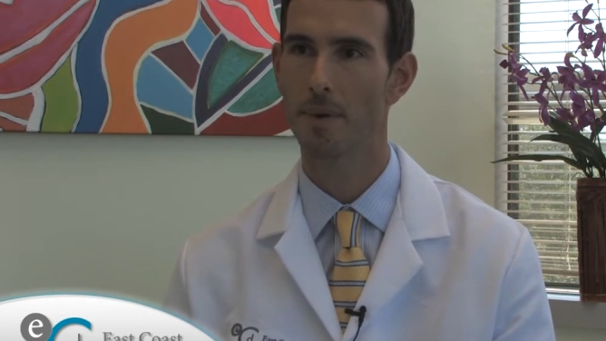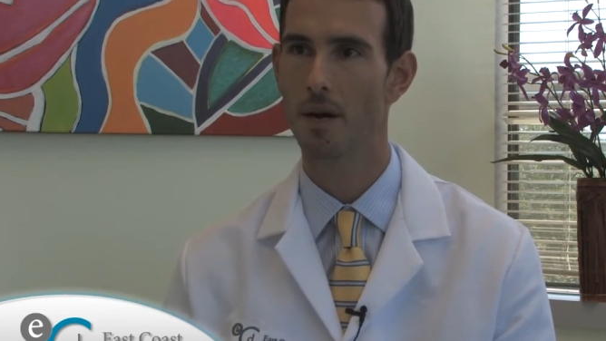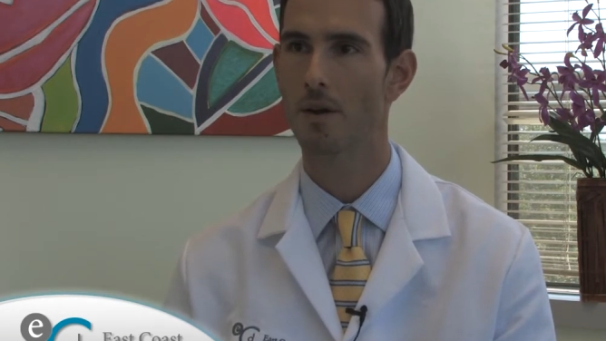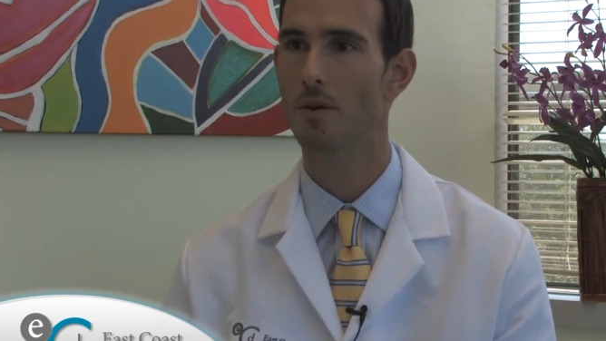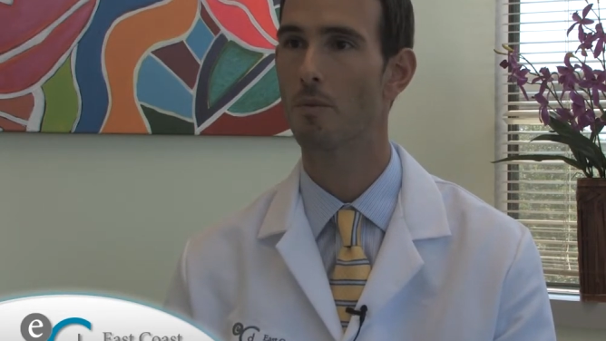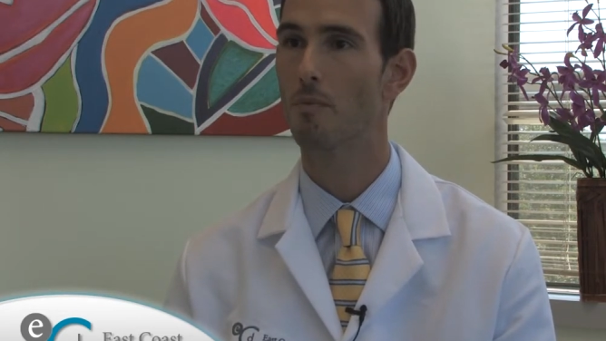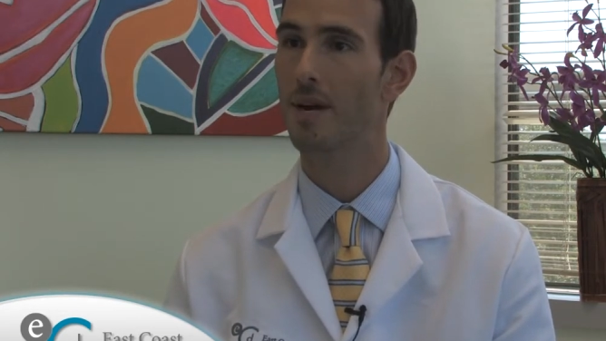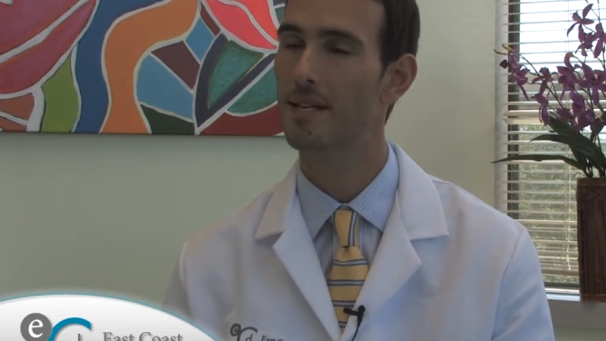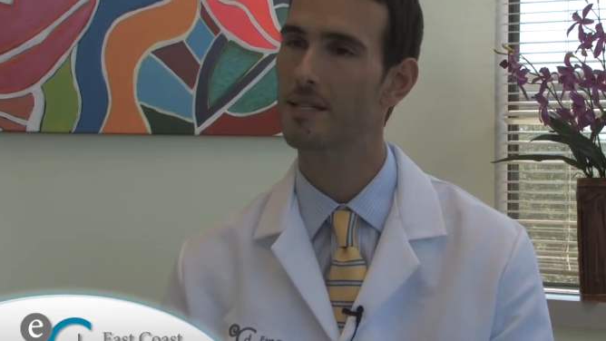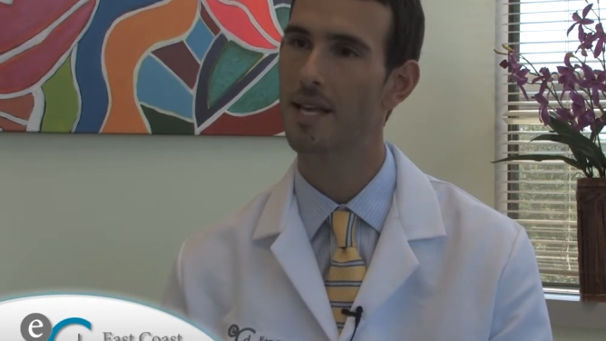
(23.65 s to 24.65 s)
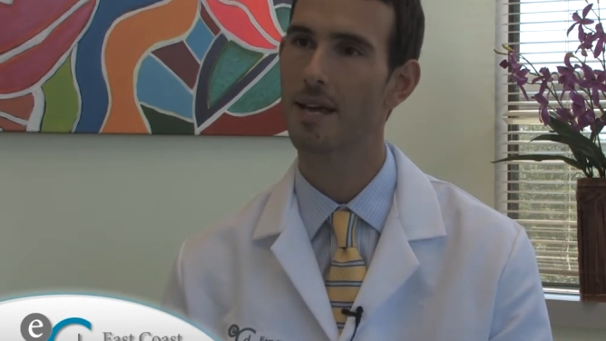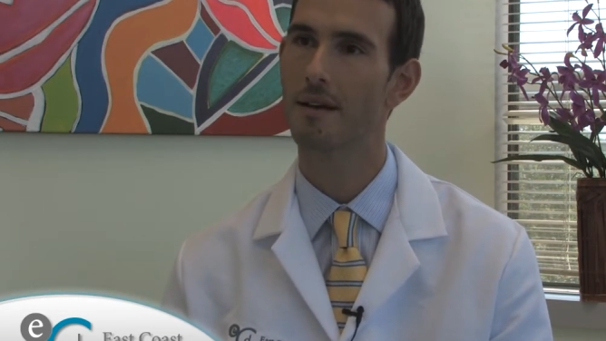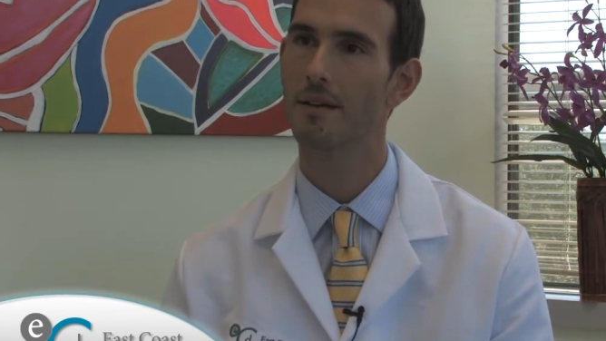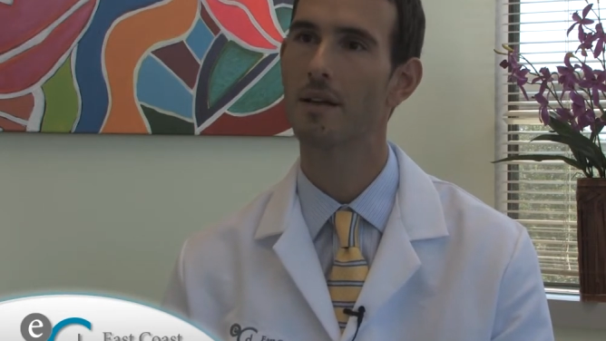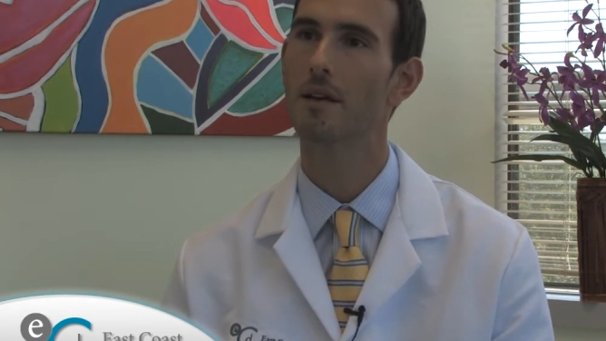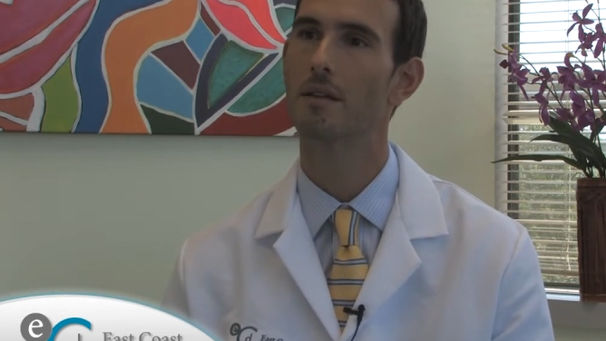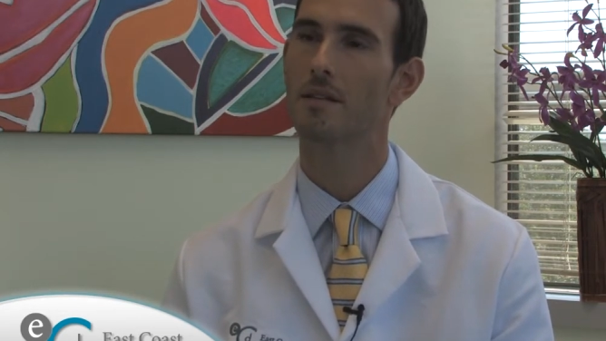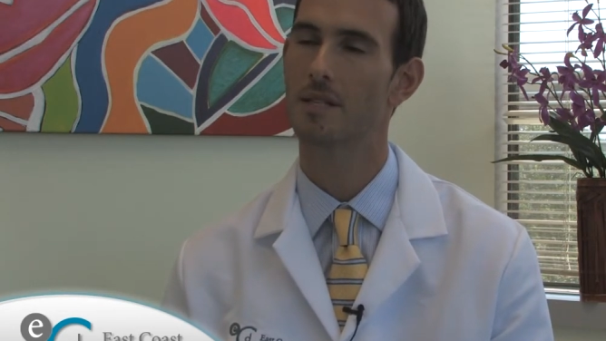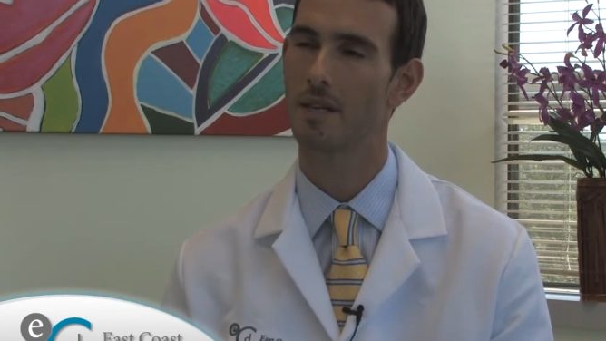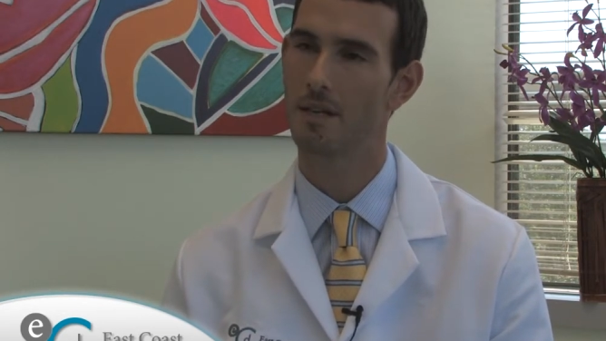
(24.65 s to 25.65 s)
barrier breaks down, the
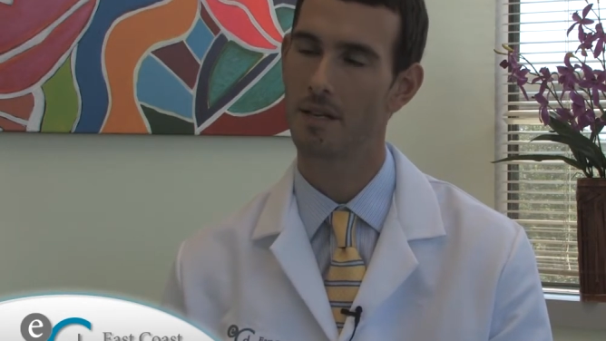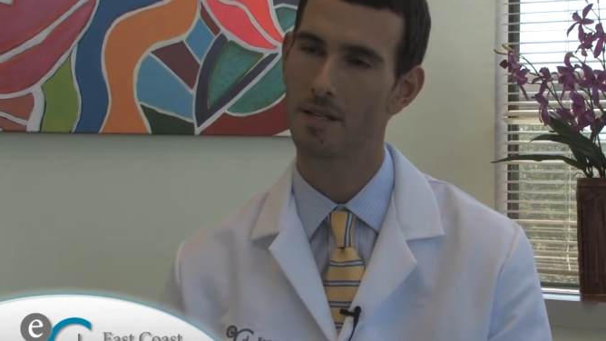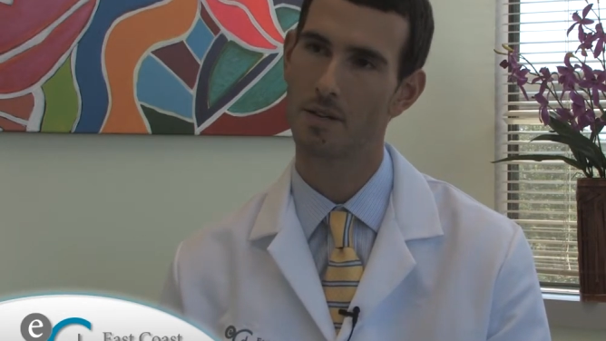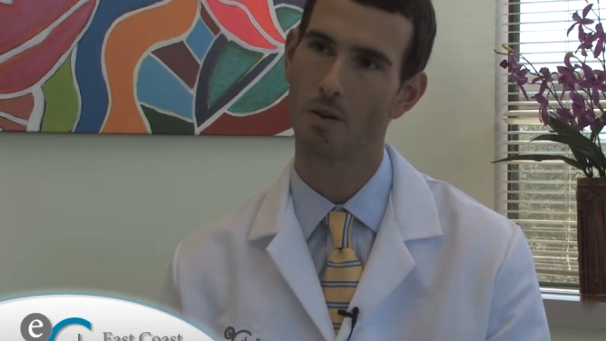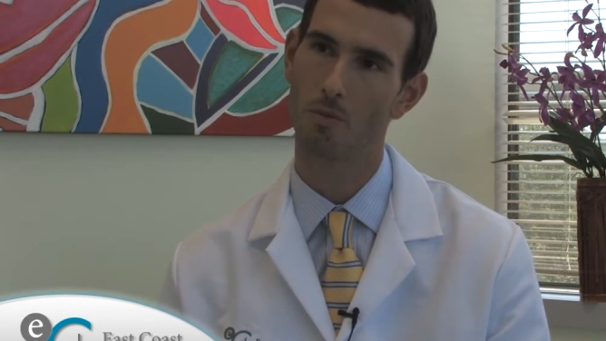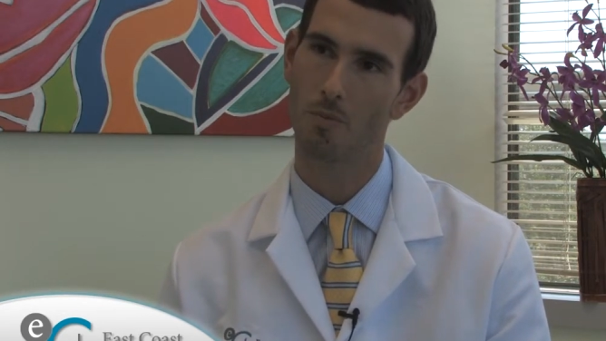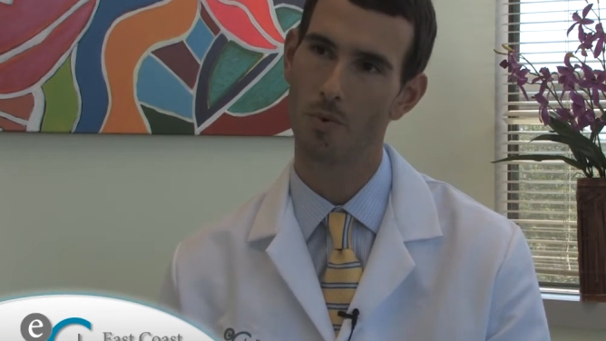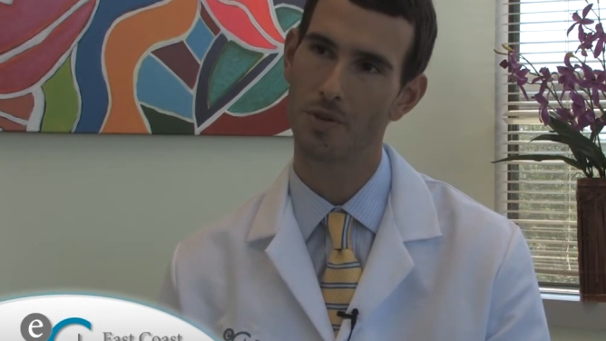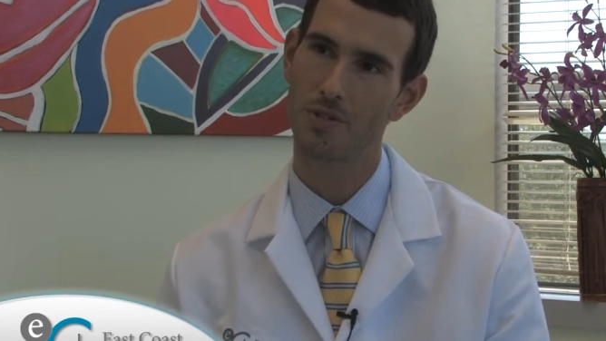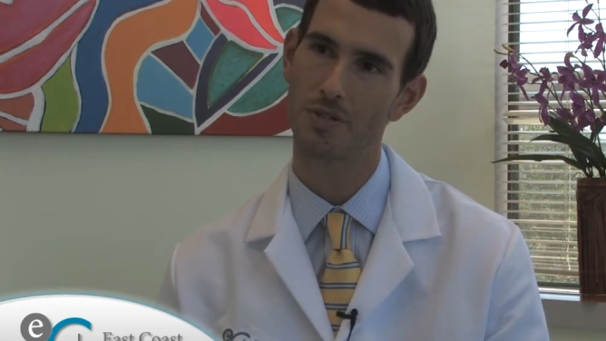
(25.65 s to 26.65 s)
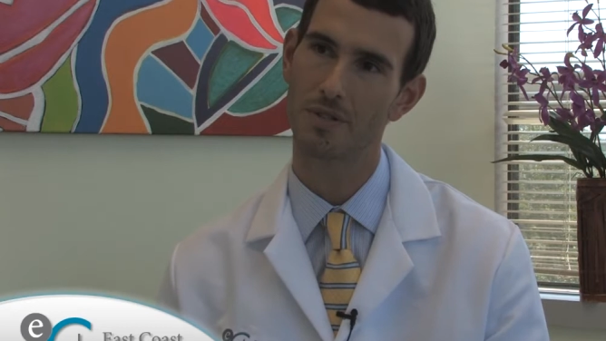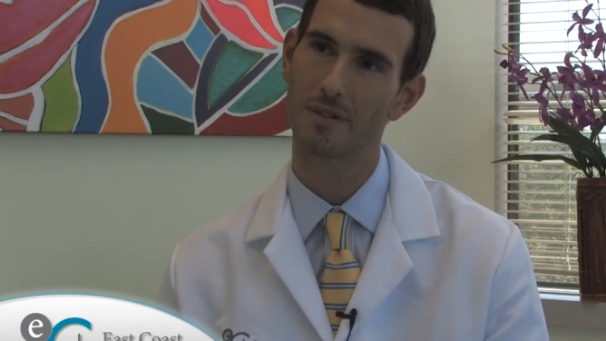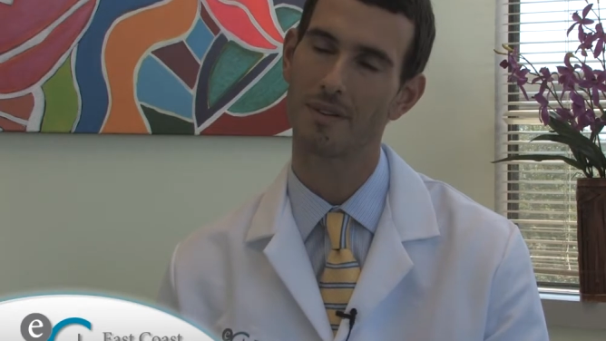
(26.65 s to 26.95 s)
skin doesn't hold moisture.